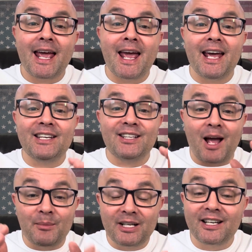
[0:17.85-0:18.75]
and
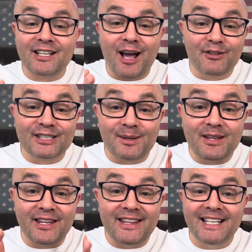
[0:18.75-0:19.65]
I'm gonna cover some
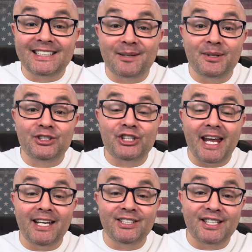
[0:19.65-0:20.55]
of the things that have been
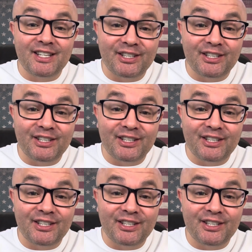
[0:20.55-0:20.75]
changed in